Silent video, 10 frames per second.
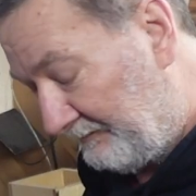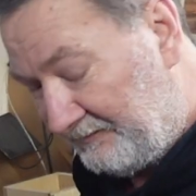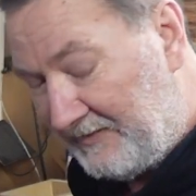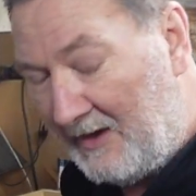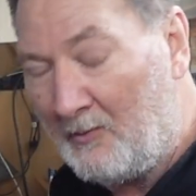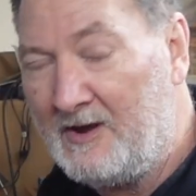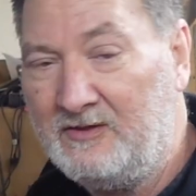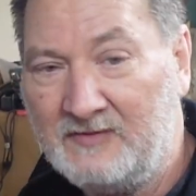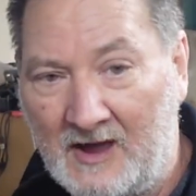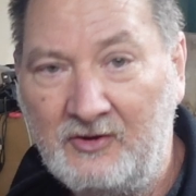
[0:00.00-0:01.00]
That way
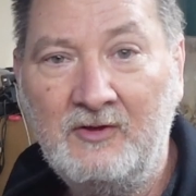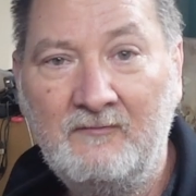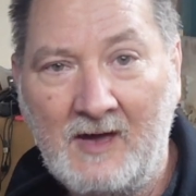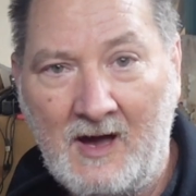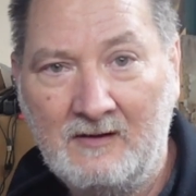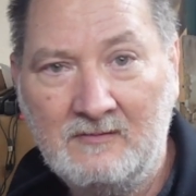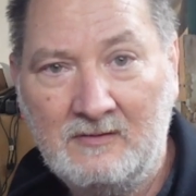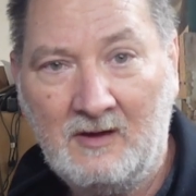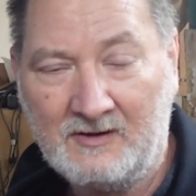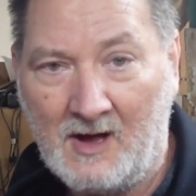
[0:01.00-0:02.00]
now you've got
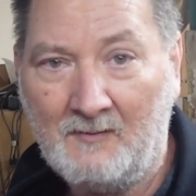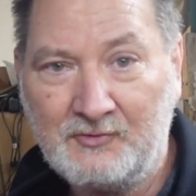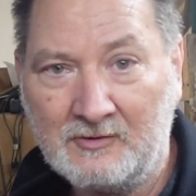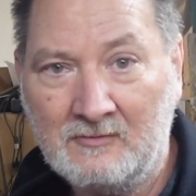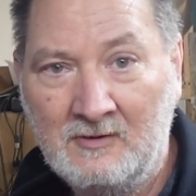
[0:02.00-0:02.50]
an option.